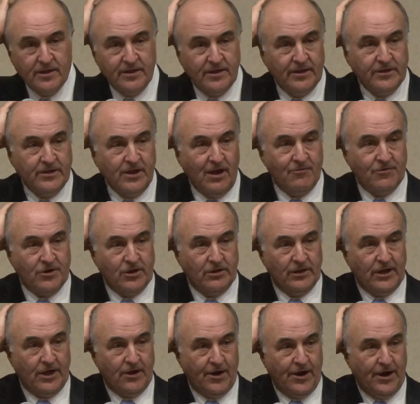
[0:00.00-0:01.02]
than Governor
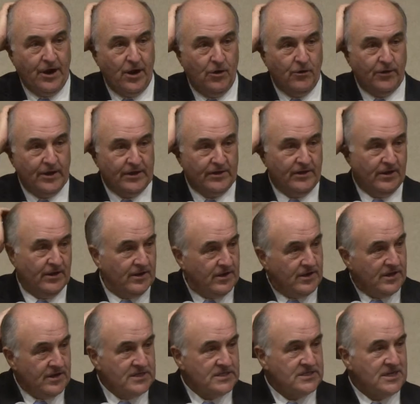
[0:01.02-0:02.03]
Larry Hogan.
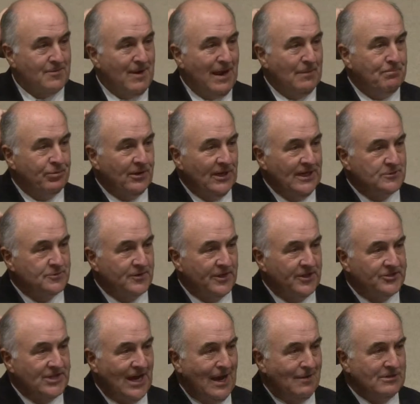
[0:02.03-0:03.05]
Is everybody pleased with
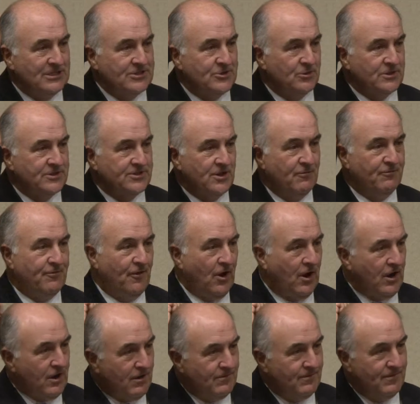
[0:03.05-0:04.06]
the job he's doing so
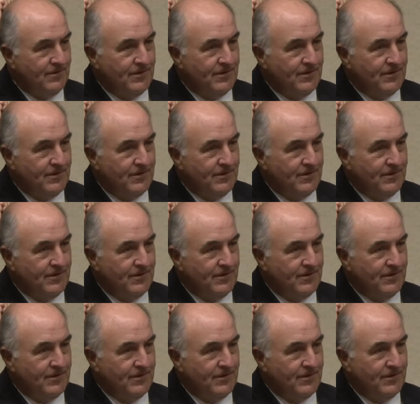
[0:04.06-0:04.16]
far?